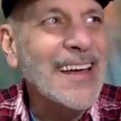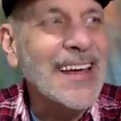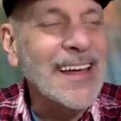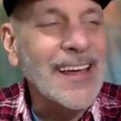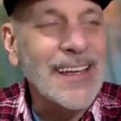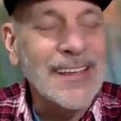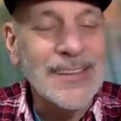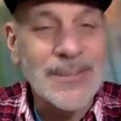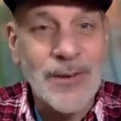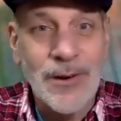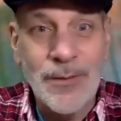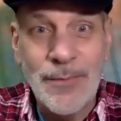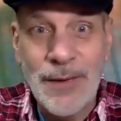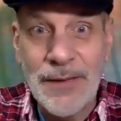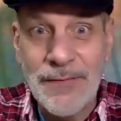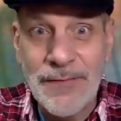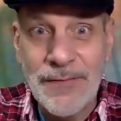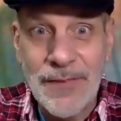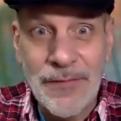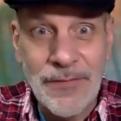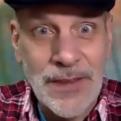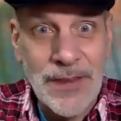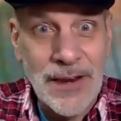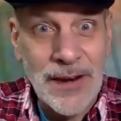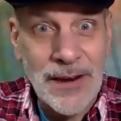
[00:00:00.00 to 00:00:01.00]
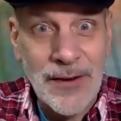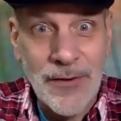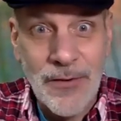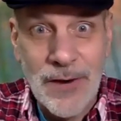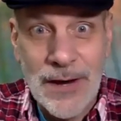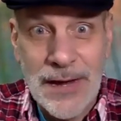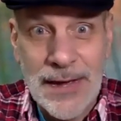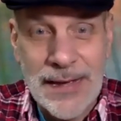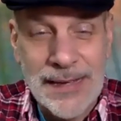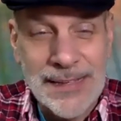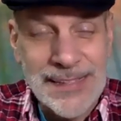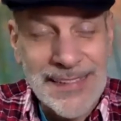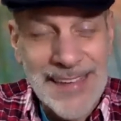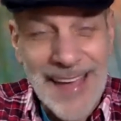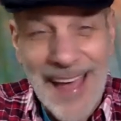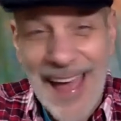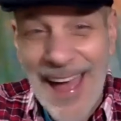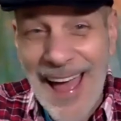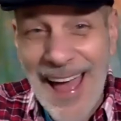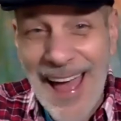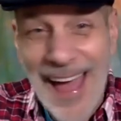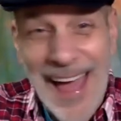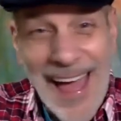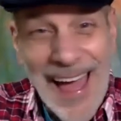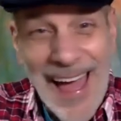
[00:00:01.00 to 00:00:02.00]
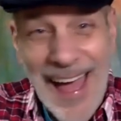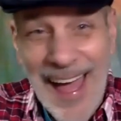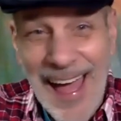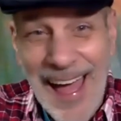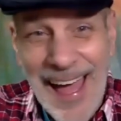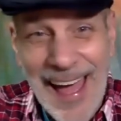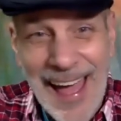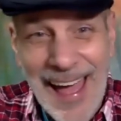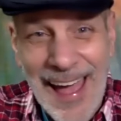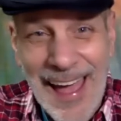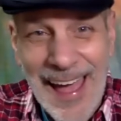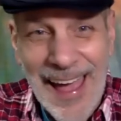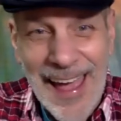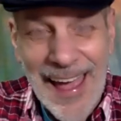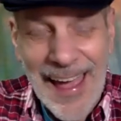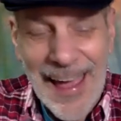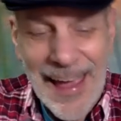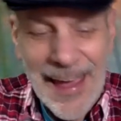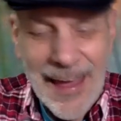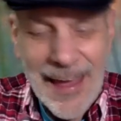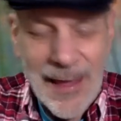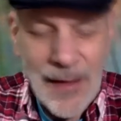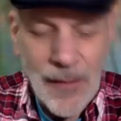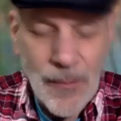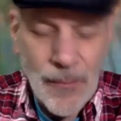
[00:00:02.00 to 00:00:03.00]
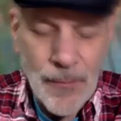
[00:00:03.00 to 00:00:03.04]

it's going to be 50 degrees. Yay!